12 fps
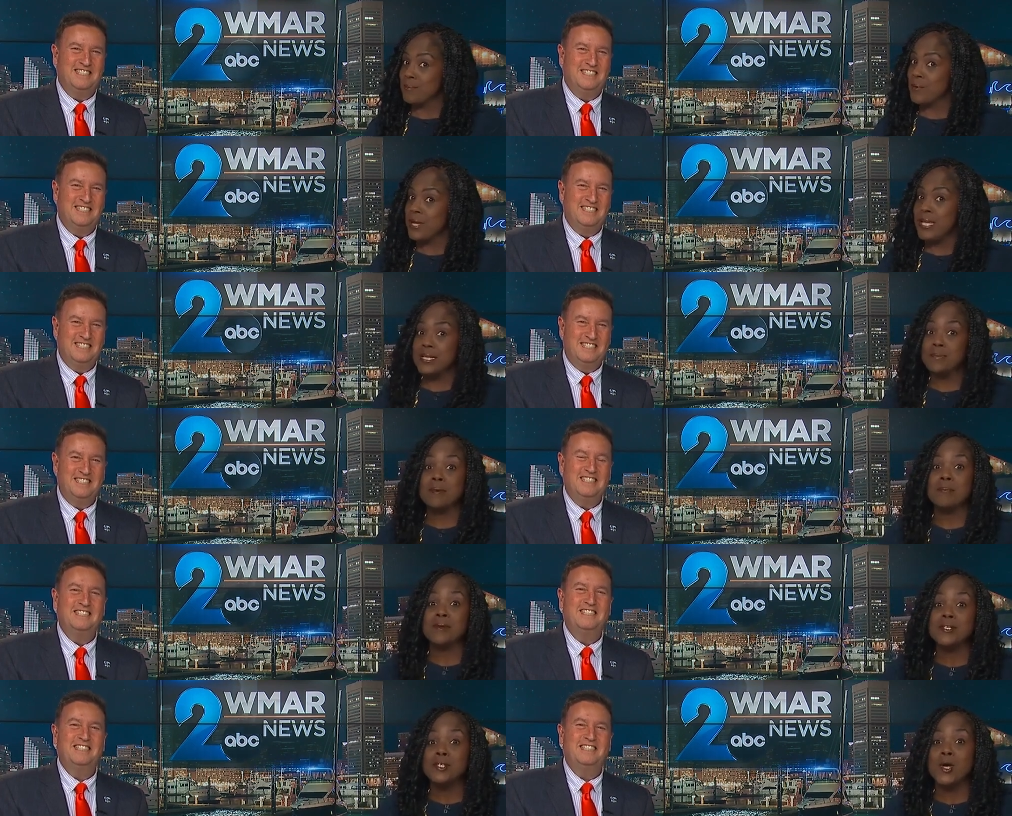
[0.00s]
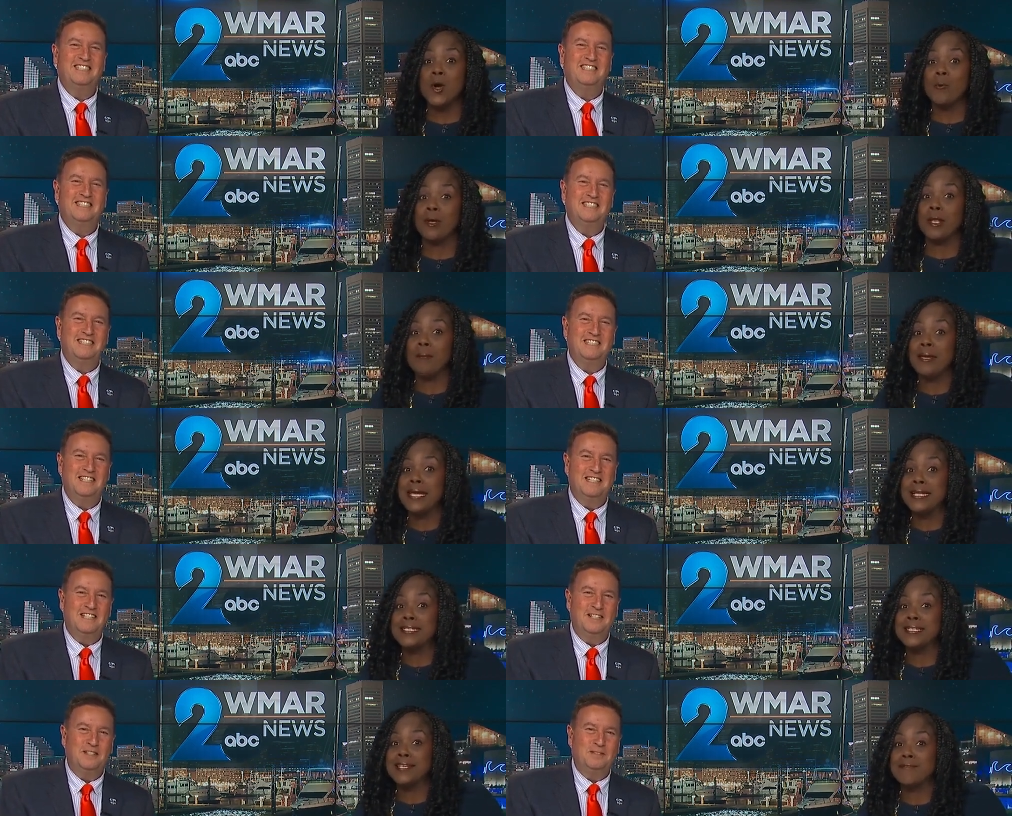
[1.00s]
Speaker 1: Boy, he has been busy already
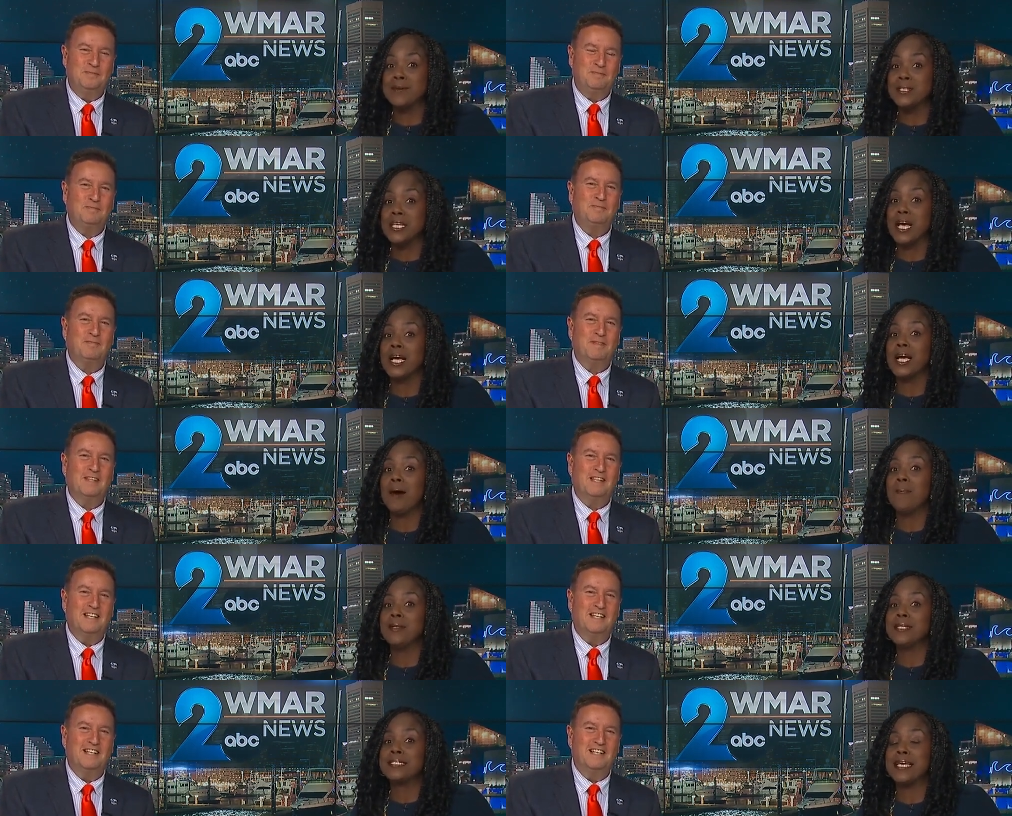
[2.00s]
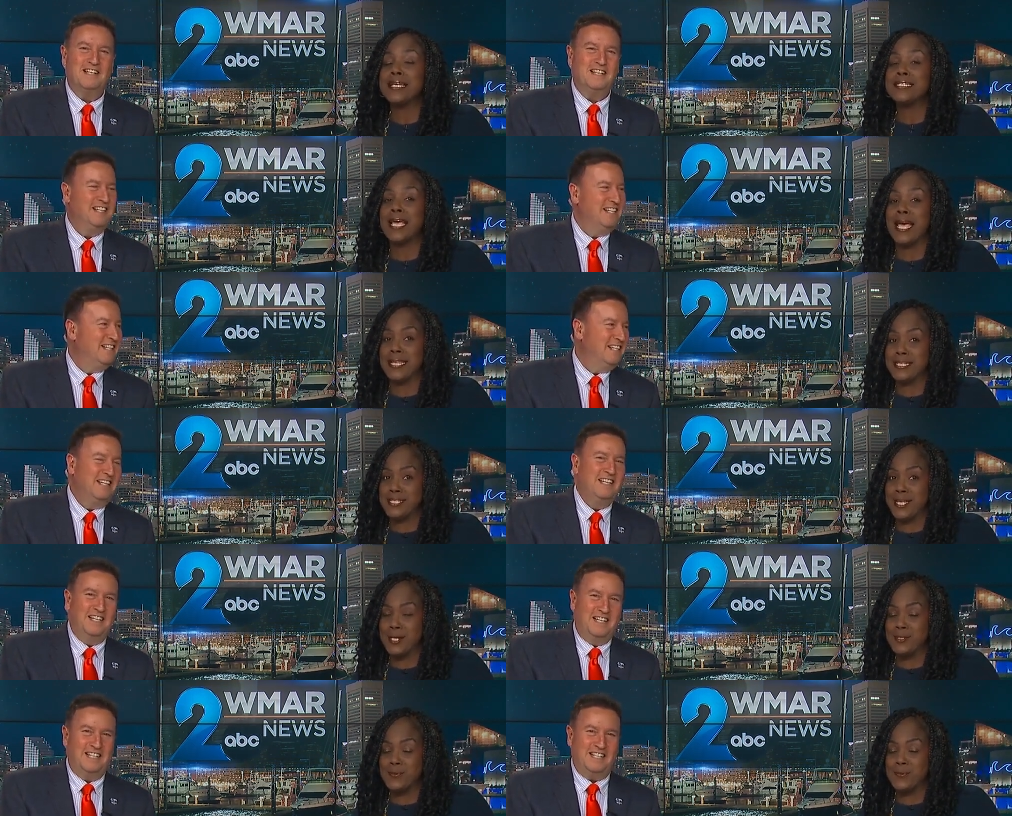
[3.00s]
making deliveries a couple of days ahead of
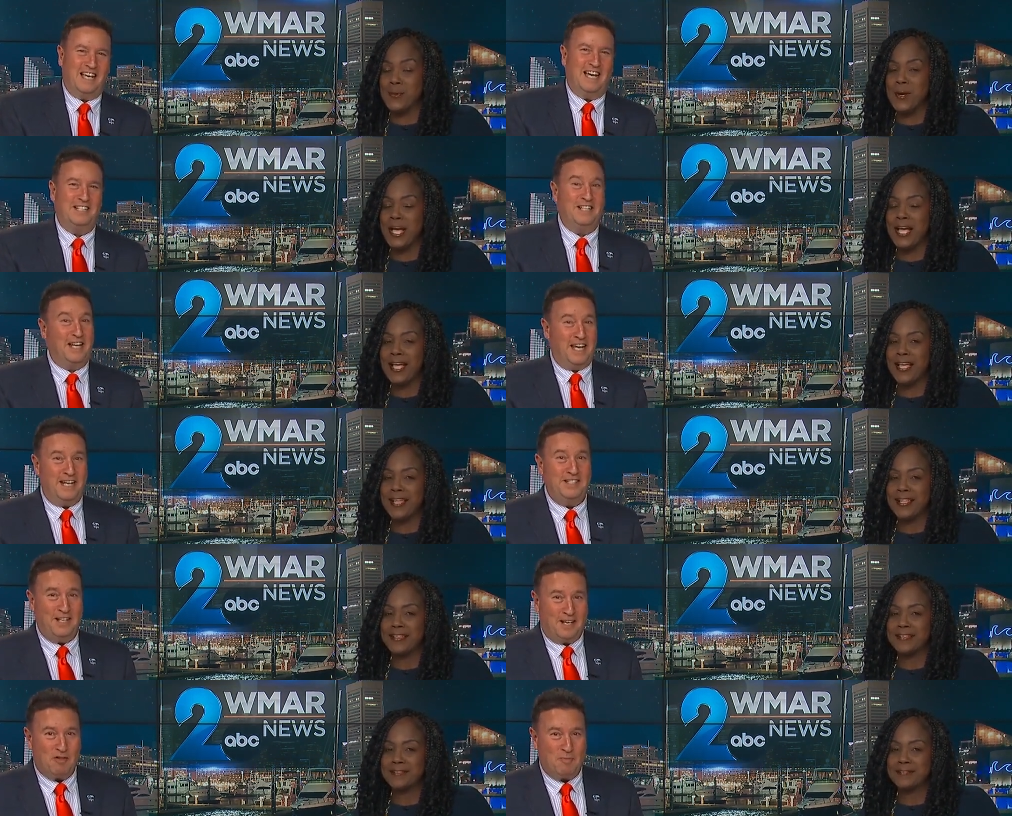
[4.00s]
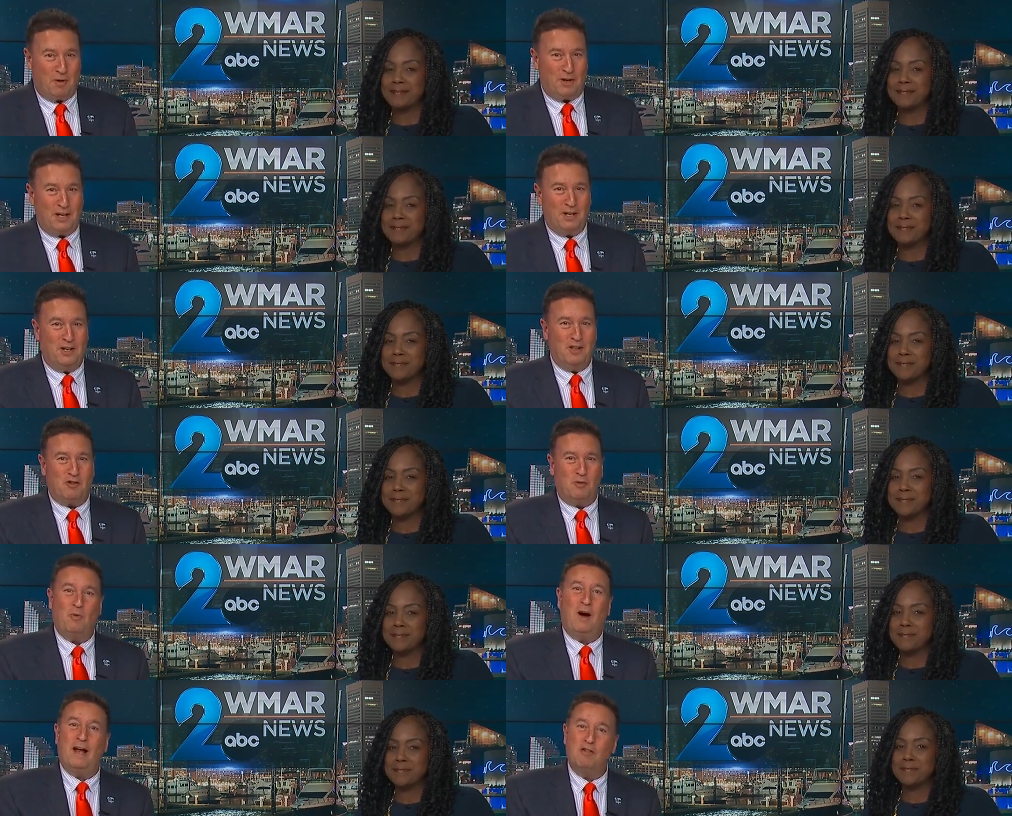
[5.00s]
schedule.
Speaker 2: Yeah, today Dick's Sporting Goods
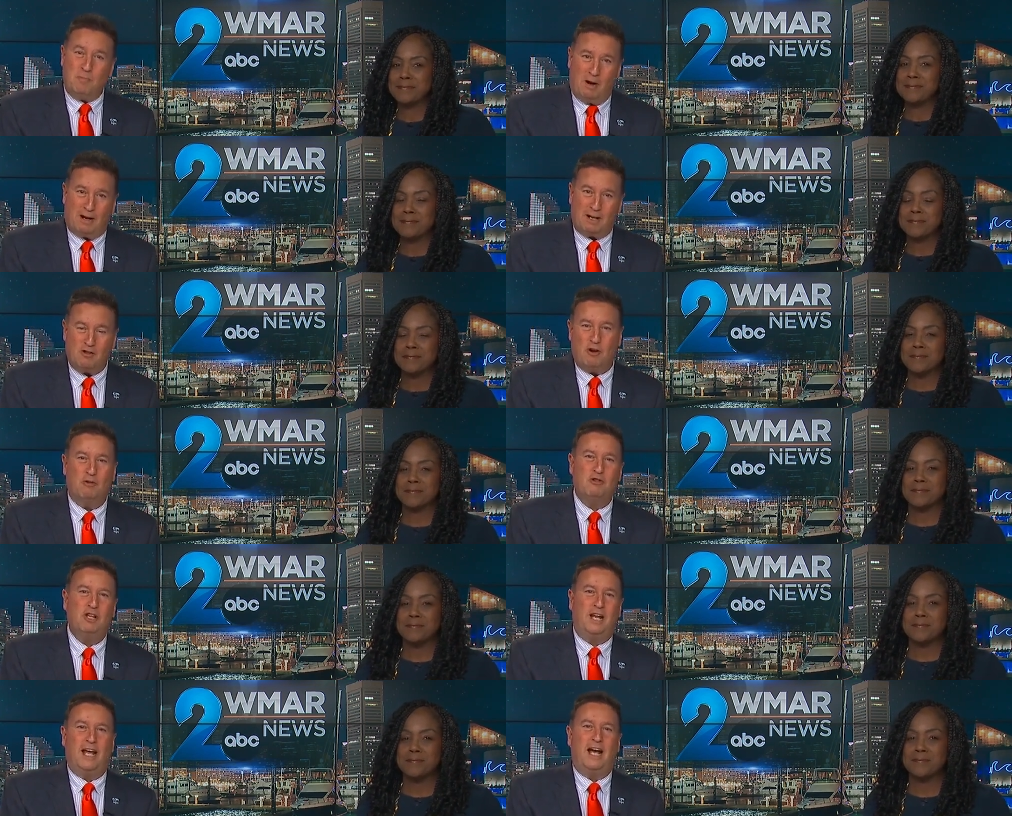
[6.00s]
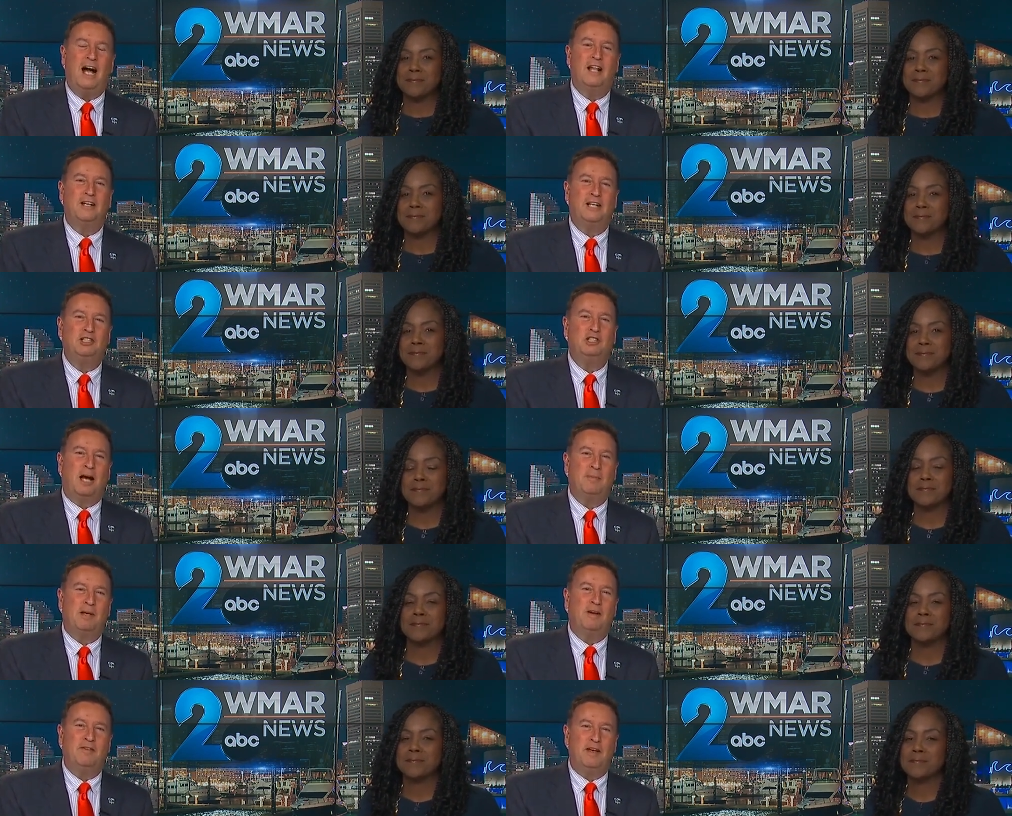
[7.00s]
and Weis Markets hosted a holiday
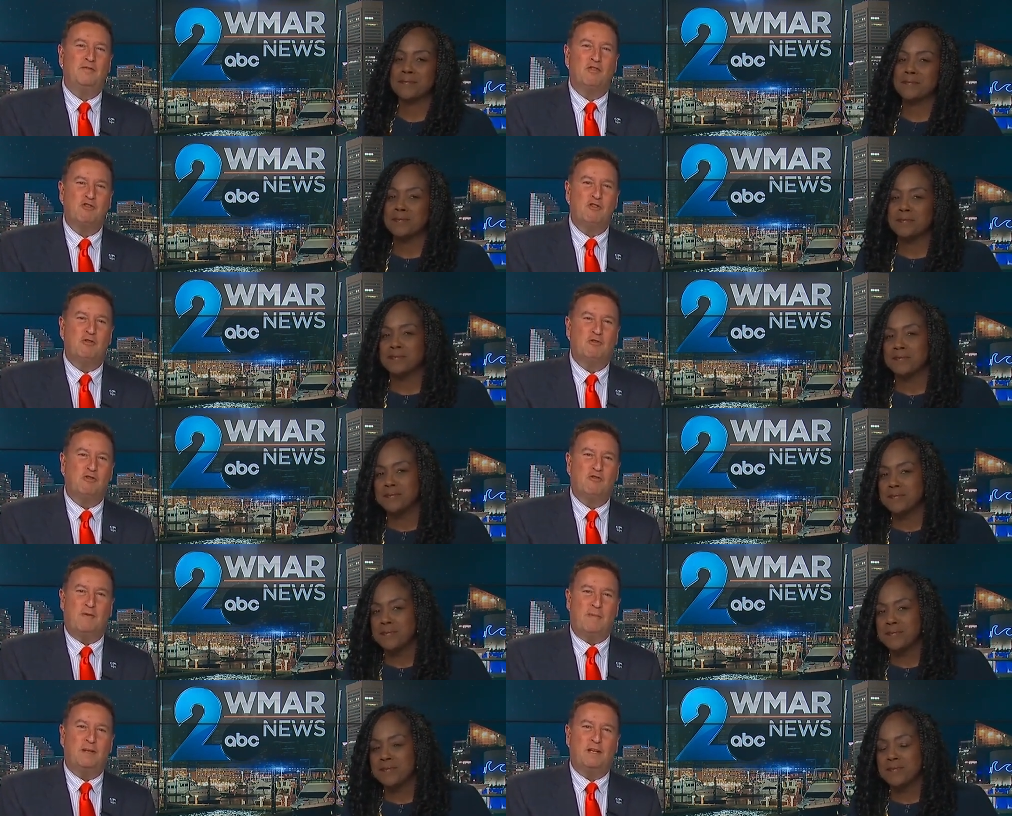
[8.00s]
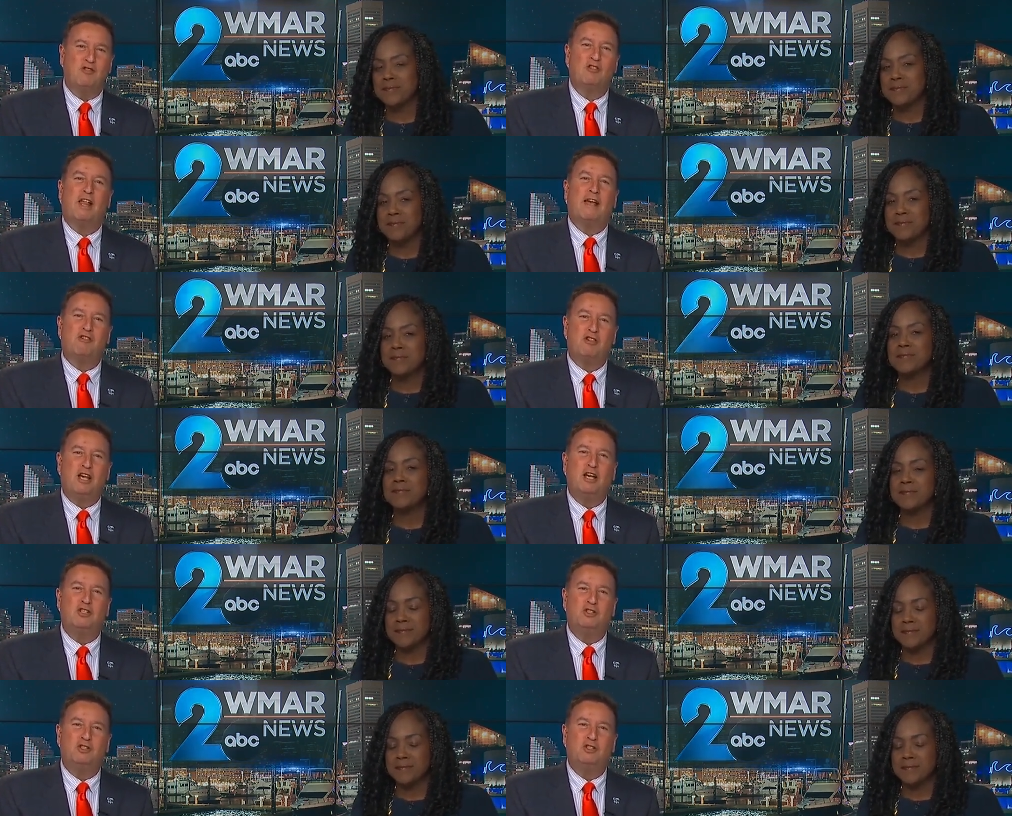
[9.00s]
shopping event for students from the Dyslexia